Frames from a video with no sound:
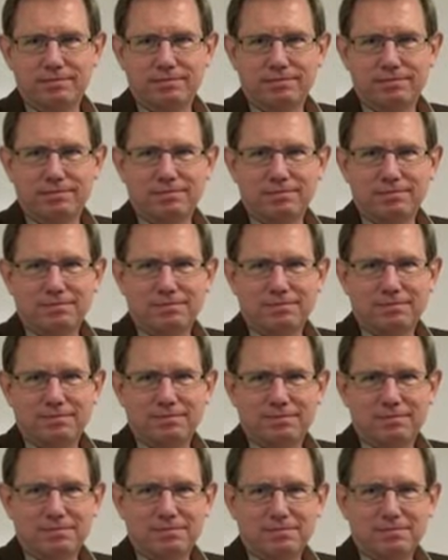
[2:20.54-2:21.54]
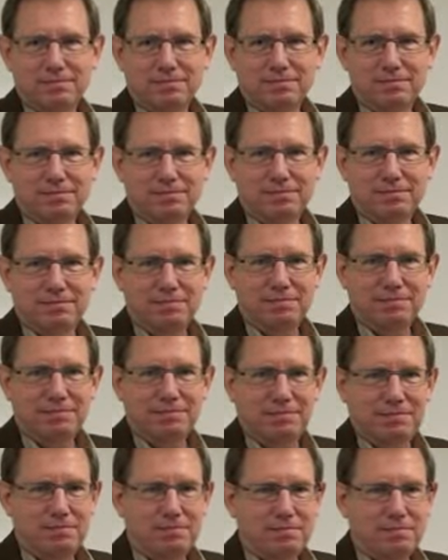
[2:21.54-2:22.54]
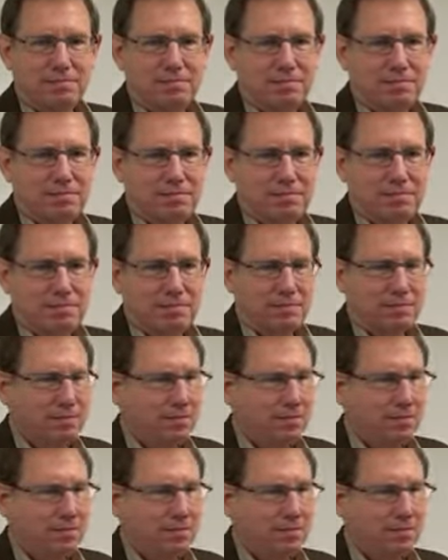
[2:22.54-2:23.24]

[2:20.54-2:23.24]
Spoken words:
(no one is talking)